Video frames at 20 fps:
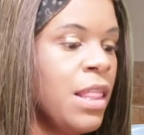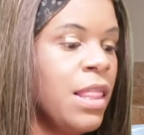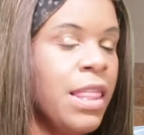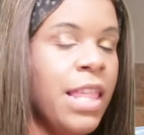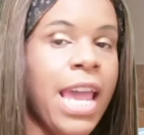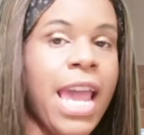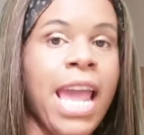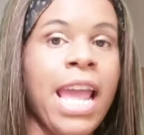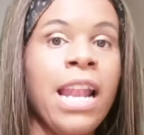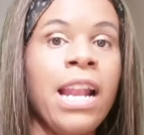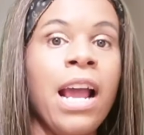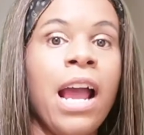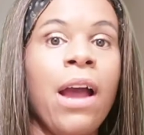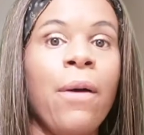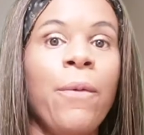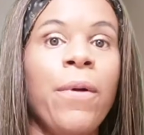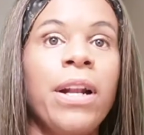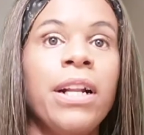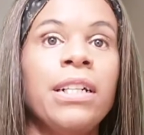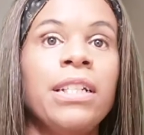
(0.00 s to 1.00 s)
Then
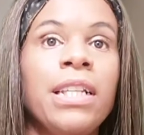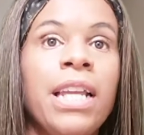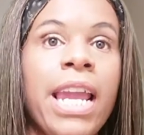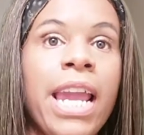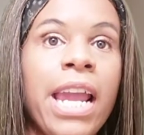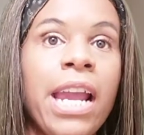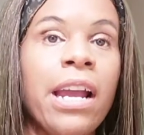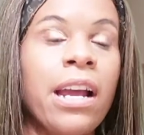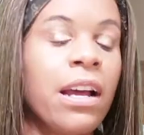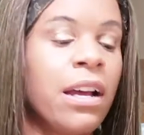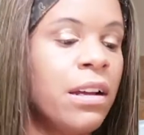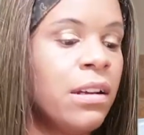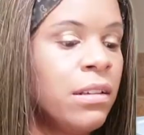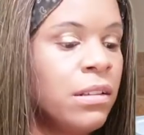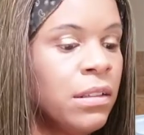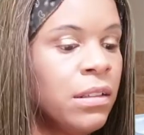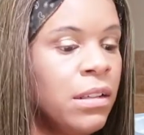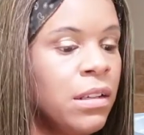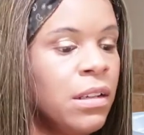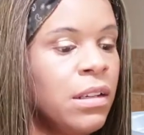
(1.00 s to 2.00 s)
I'm going to take
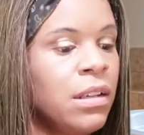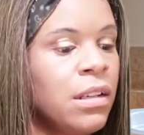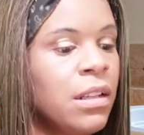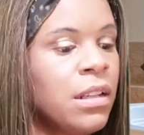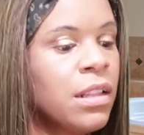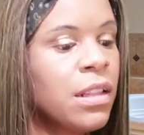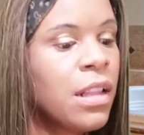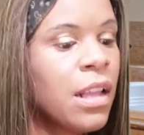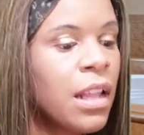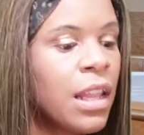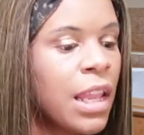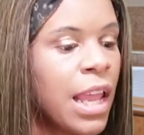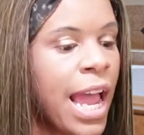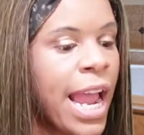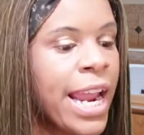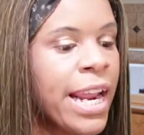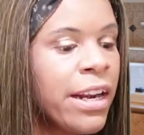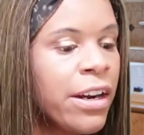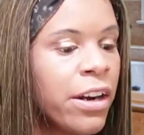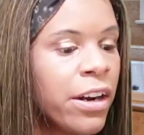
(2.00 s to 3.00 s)
the
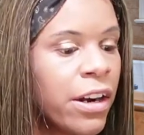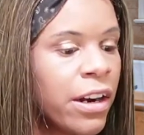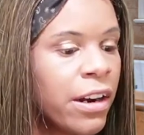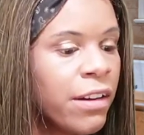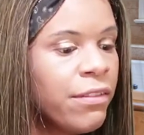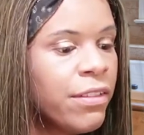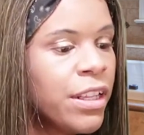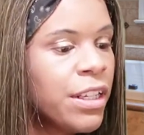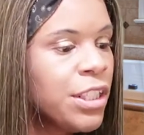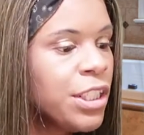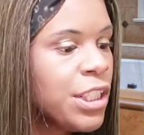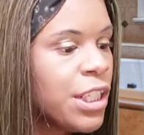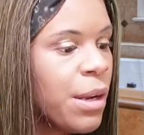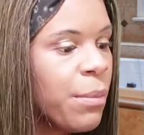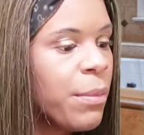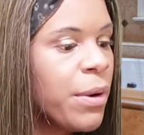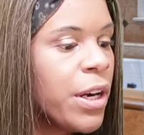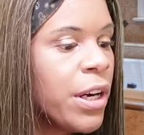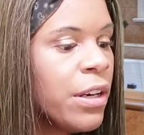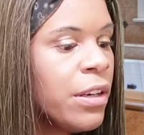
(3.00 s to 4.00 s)
lighter of the
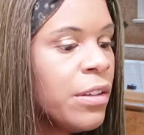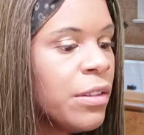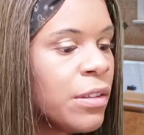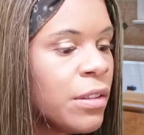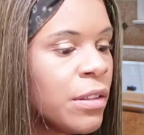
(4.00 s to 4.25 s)
shimmer